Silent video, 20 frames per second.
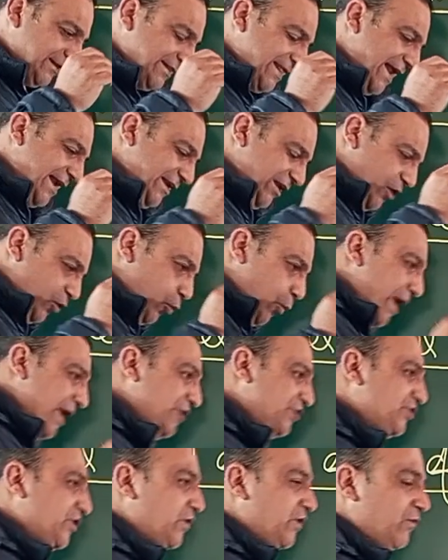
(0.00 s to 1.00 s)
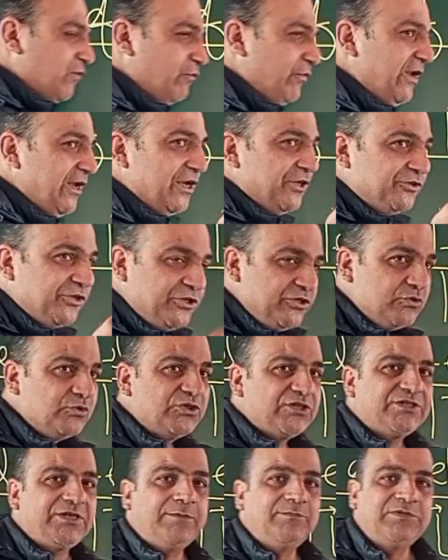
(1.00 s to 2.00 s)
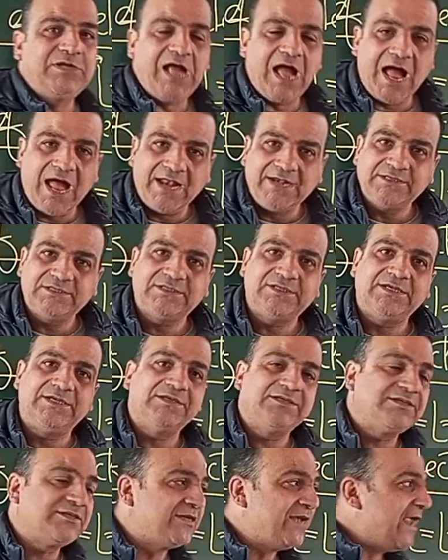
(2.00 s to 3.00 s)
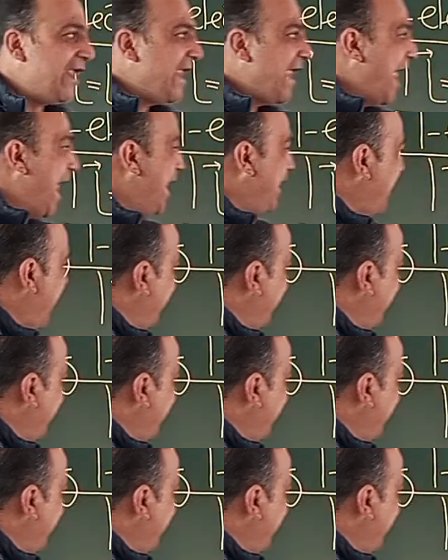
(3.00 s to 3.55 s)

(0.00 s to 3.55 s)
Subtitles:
equation we introduce some constants, and